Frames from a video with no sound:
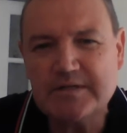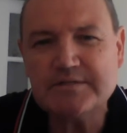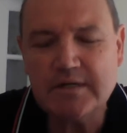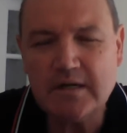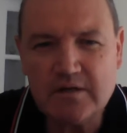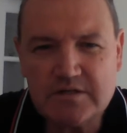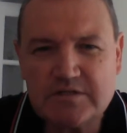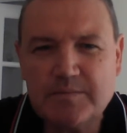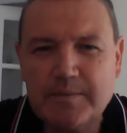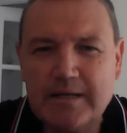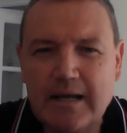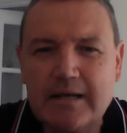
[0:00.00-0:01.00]
It's nice to
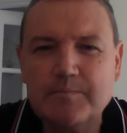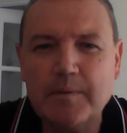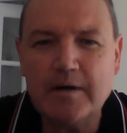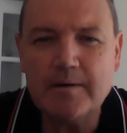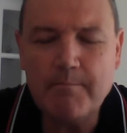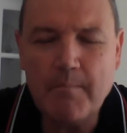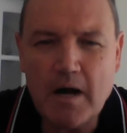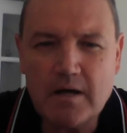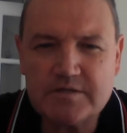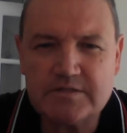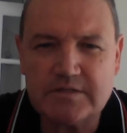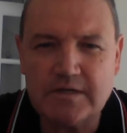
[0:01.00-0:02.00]
be led by a
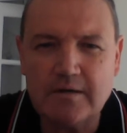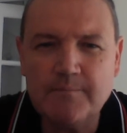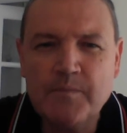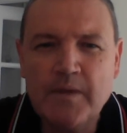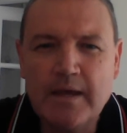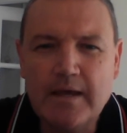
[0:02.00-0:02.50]
master